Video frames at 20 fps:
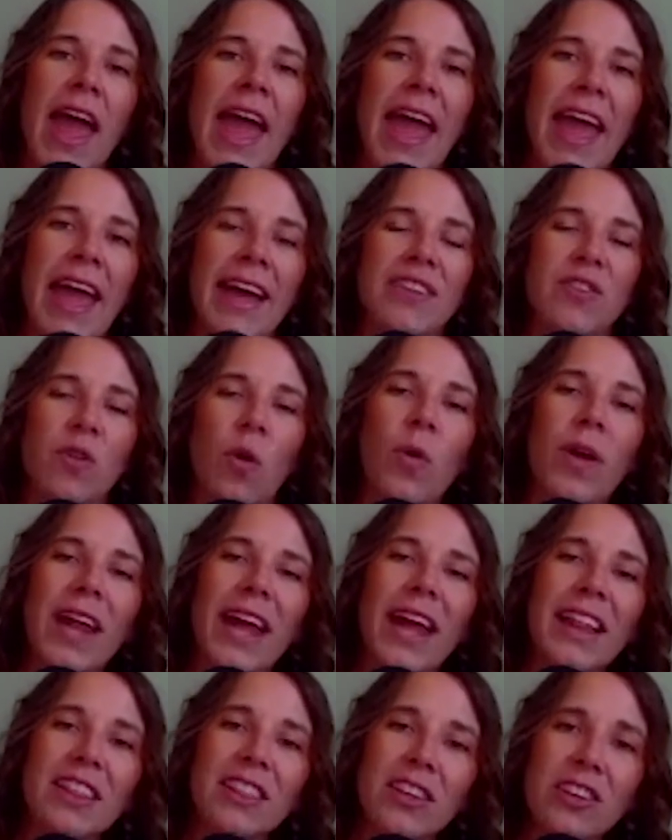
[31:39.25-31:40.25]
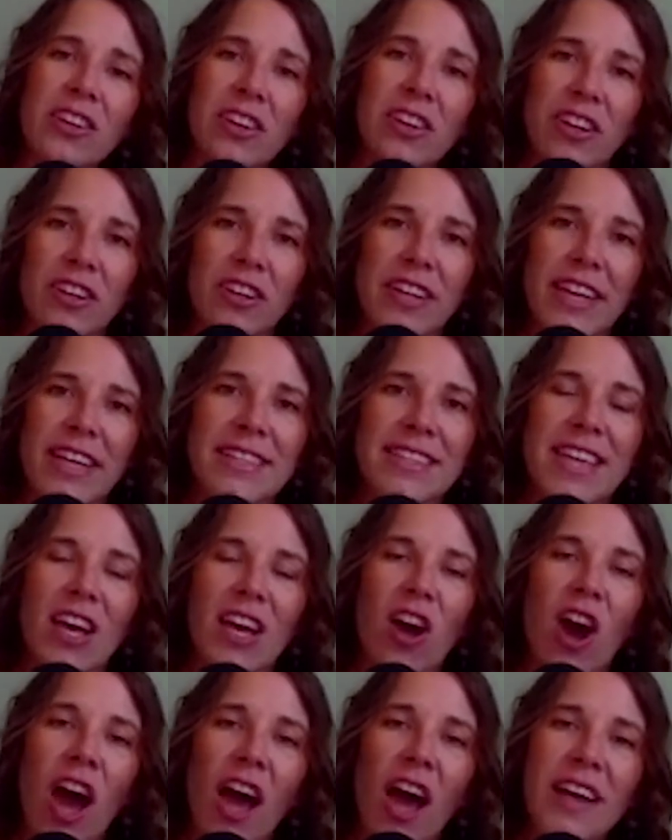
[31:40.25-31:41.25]
And what I learn is
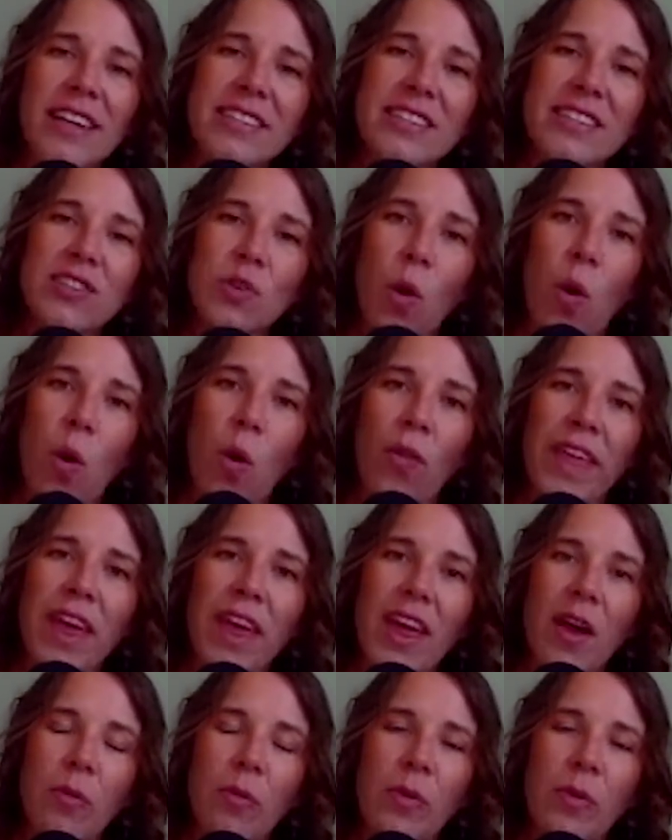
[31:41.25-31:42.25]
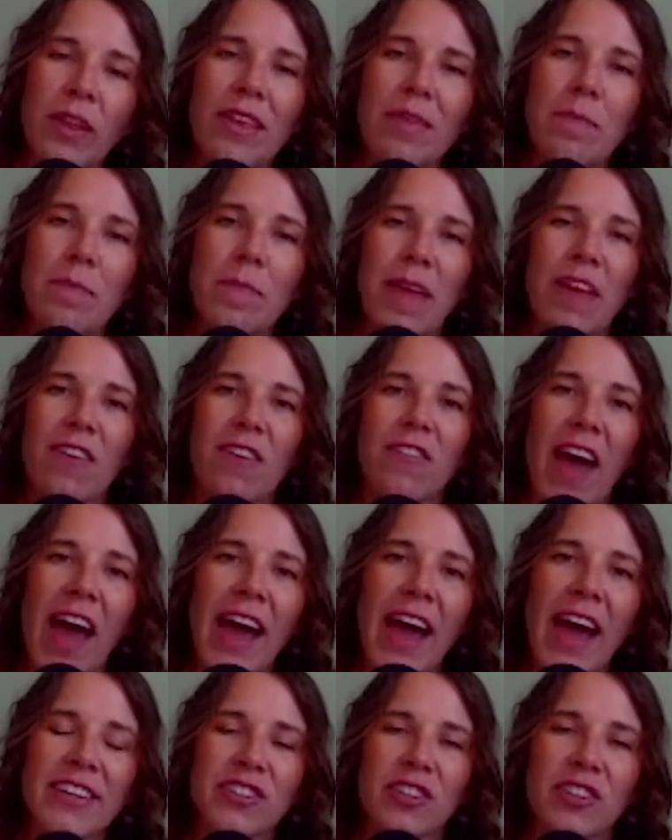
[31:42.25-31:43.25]
that cost is only a really big
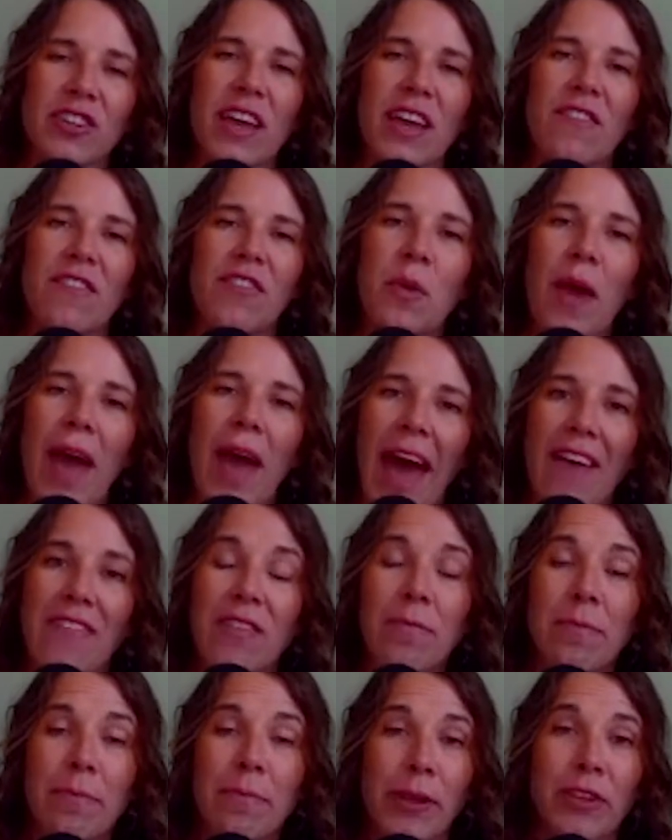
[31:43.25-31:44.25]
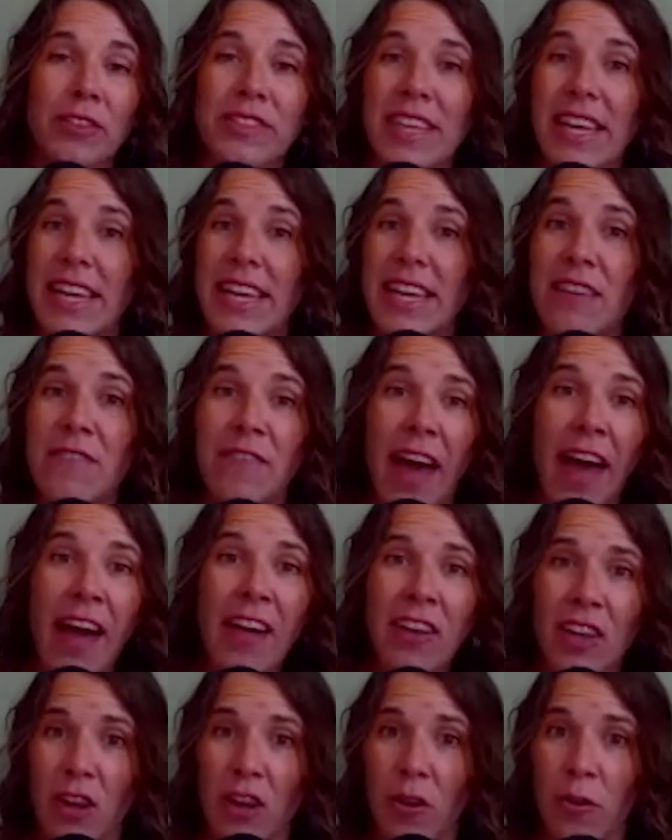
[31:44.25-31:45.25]
factor if you haven't built any
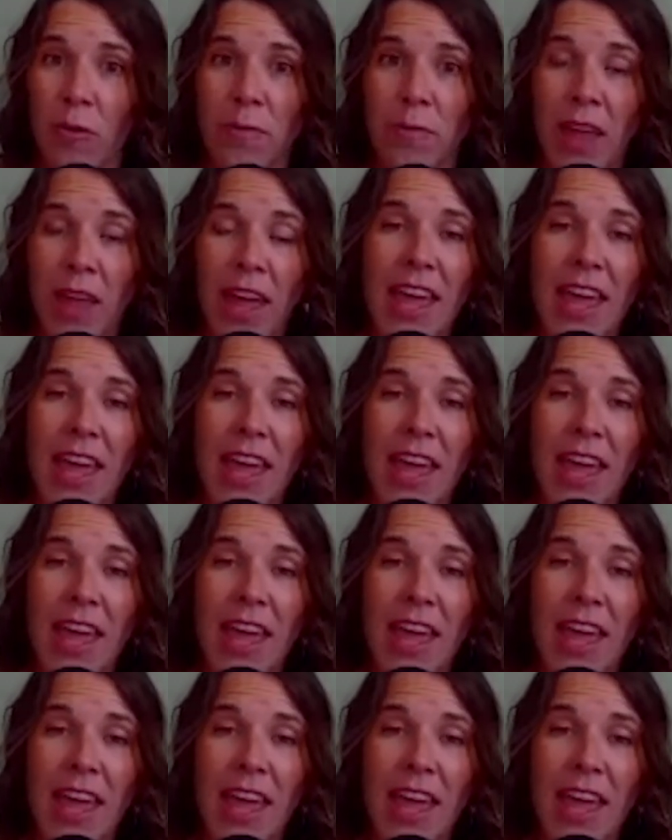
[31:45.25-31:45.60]
value.